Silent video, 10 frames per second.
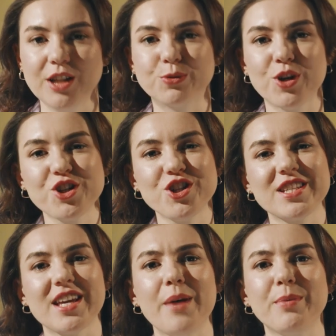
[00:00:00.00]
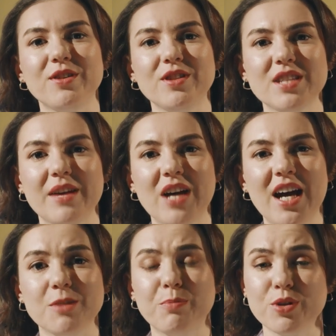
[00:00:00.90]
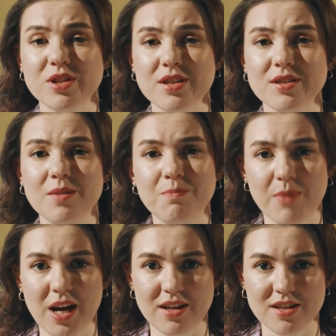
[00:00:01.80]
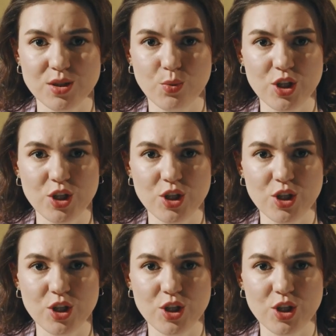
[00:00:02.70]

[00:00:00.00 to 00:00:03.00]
Russia's capitals have had a persistent minus,